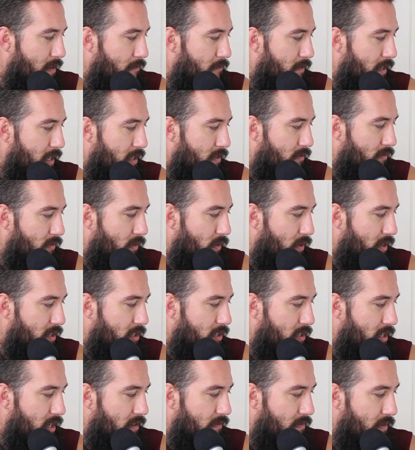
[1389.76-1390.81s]
updates you want
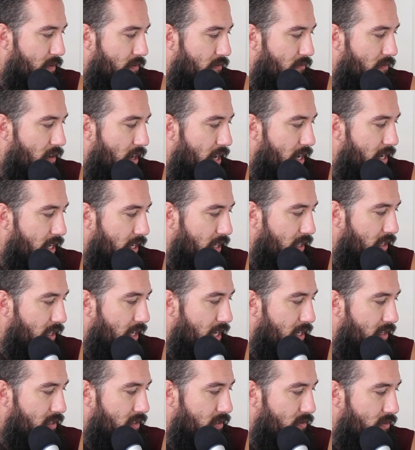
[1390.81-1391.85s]
to share from the writing
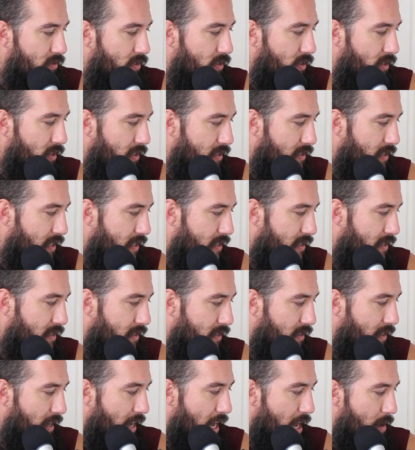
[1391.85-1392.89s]
class you took? Is that
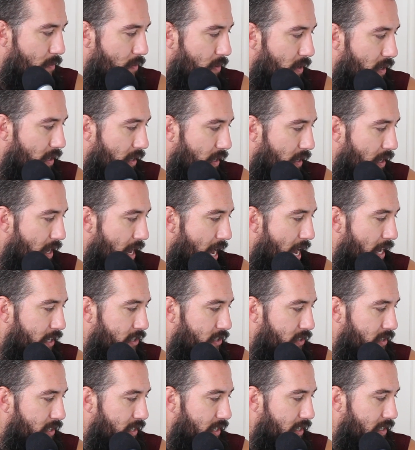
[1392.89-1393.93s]
still happening?
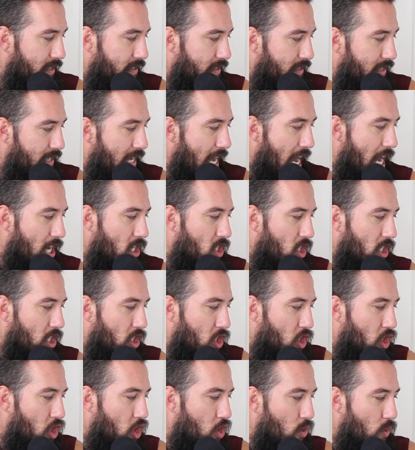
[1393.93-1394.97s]
Ashley
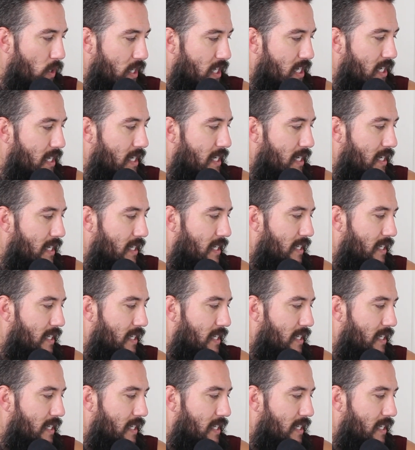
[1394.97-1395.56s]
Stewart.